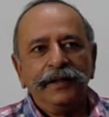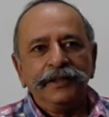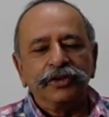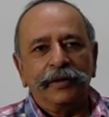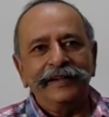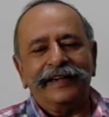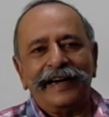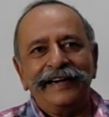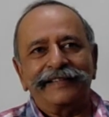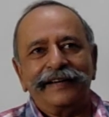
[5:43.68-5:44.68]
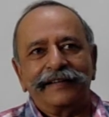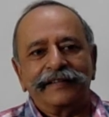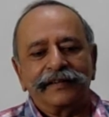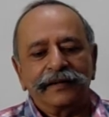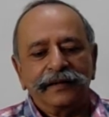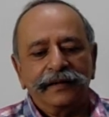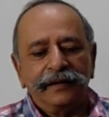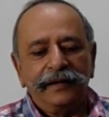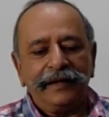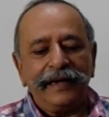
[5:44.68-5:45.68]
So what is the current status?
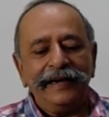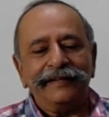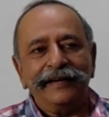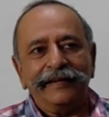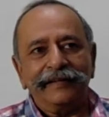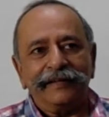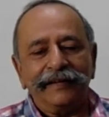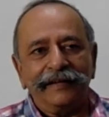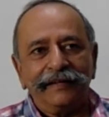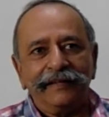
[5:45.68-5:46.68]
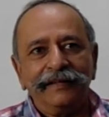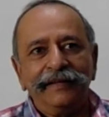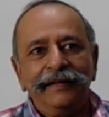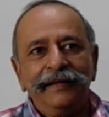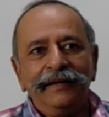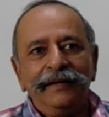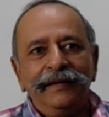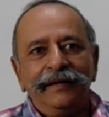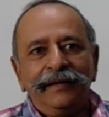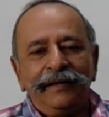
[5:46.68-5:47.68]
Current status is
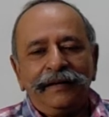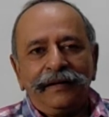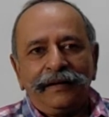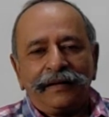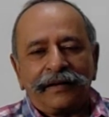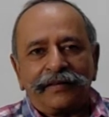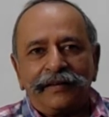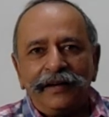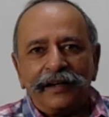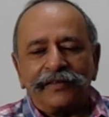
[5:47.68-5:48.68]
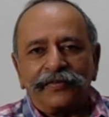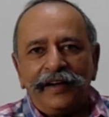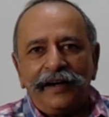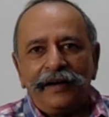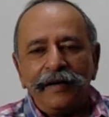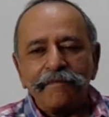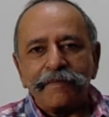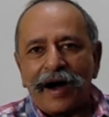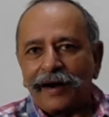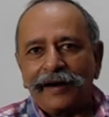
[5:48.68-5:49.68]
the Shias feel
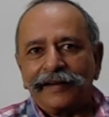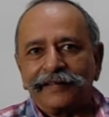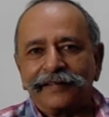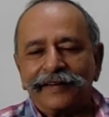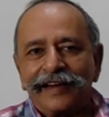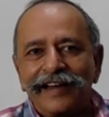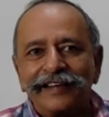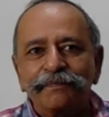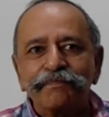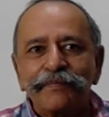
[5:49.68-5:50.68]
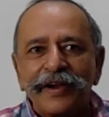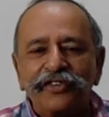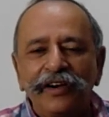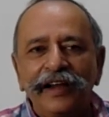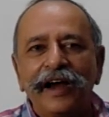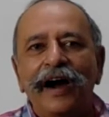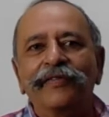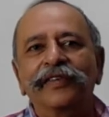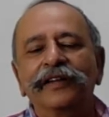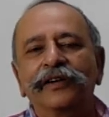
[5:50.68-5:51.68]
powerless, especially
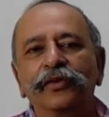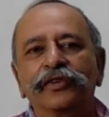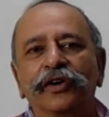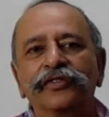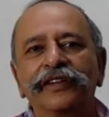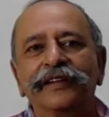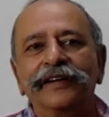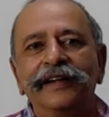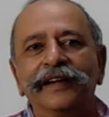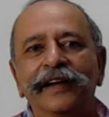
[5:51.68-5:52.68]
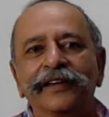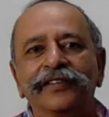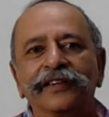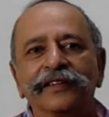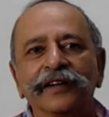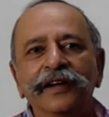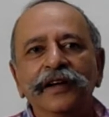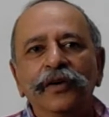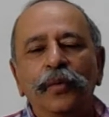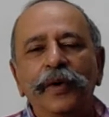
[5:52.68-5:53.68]
after the 2013 elections,
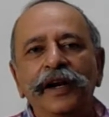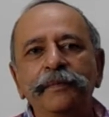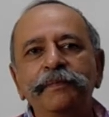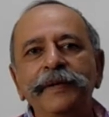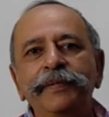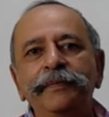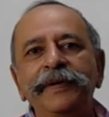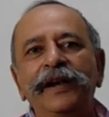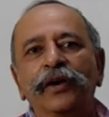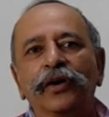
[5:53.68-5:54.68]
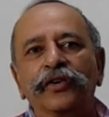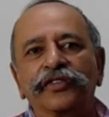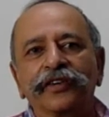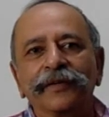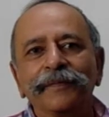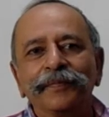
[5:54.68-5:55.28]
wherein PPP lost